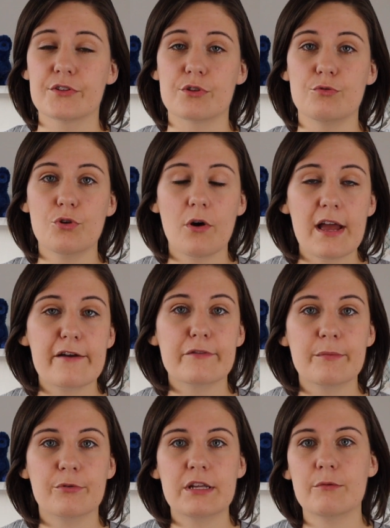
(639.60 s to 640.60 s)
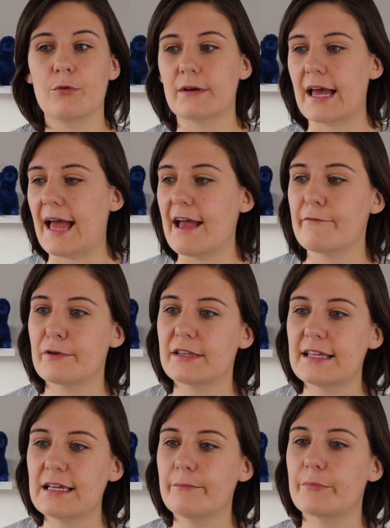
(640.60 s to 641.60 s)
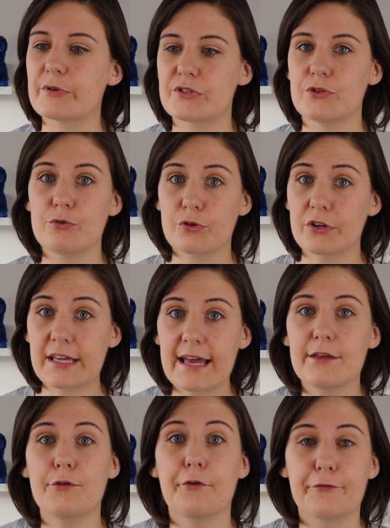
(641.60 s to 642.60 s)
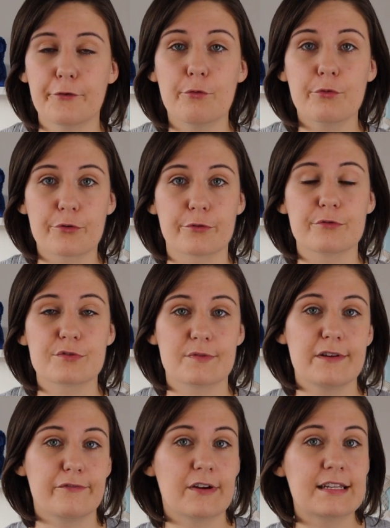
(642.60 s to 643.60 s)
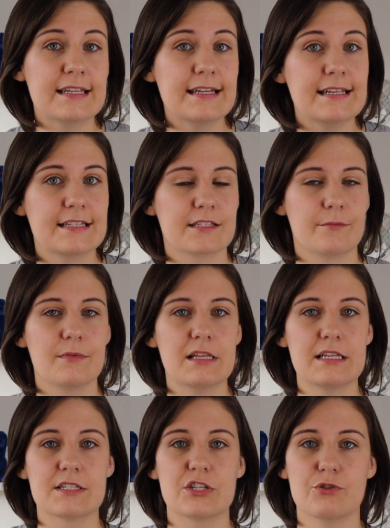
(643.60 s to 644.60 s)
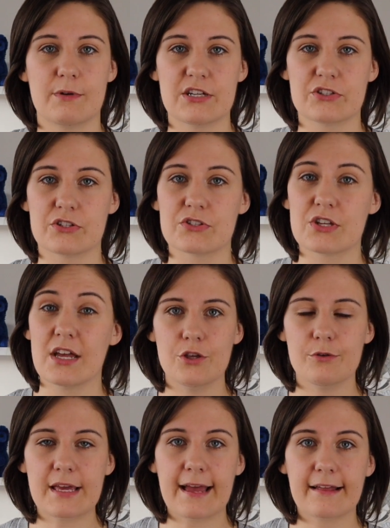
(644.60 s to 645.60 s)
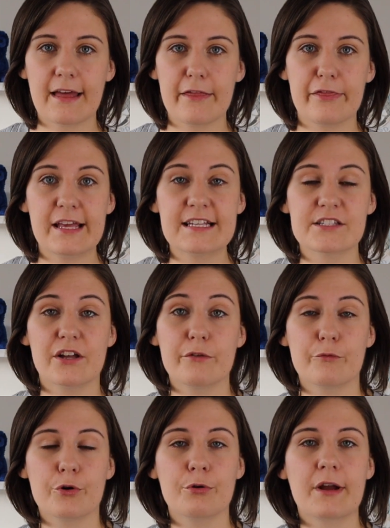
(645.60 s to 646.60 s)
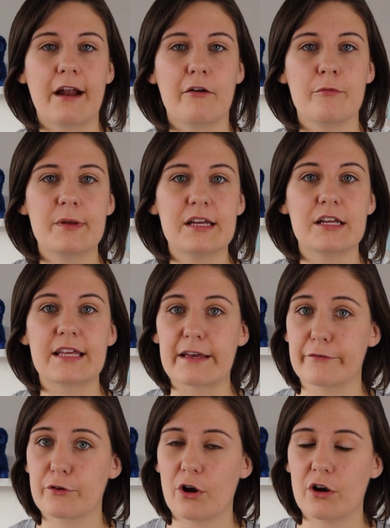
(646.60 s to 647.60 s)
So not everybody will get everything, but you could get your full cruise refunded in some of these situations. You can get things like Royal Caribbean gift